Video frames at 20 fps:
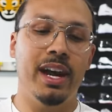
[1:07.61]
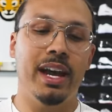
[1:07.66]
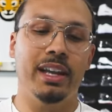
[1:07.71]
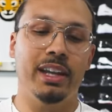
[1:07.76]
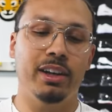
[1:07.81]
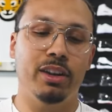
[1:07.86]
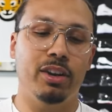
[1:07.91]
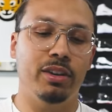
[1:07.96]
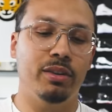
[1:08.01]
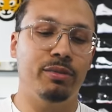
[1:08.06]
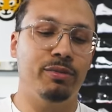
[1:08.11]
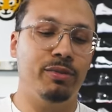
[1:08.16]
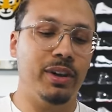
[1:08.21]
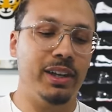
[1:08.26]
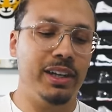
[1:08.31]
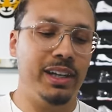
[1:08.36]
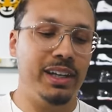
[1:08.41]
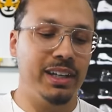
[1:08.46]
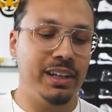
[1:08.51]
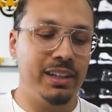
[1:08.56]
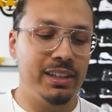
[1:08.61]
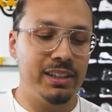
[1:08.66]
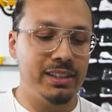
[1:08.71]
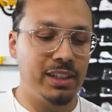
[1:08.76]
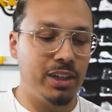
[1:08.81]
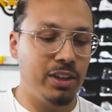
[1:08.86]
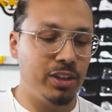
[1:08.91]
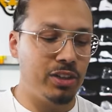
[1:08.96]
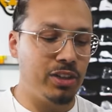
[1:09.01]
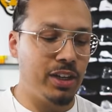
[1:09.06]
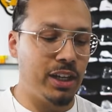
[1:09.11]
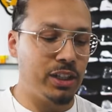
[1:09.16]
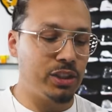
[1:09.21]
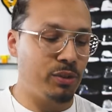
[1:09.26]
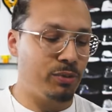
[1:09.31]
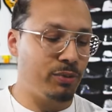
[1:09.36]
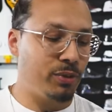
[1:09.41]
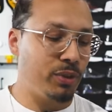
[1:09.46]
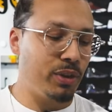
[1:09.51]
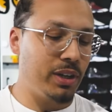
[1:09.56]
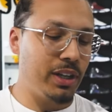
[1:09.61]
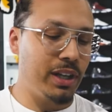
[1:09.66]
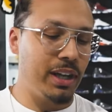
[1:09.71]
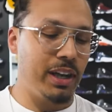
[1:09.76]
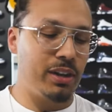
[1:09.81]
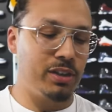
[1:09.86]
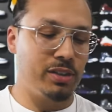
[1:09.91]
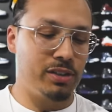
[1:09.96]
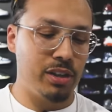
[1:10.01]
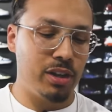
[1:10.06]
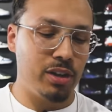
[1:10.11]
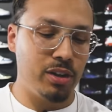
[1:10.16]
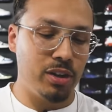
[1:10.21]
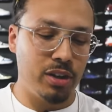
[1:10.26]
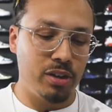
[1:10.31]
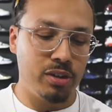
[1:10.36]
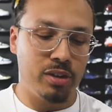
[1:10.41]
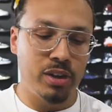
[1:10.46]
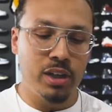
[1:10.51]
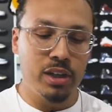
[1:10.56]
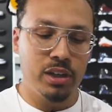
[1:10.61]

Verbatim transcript: and then on the front end of the tongue you got your Florida Gators logo,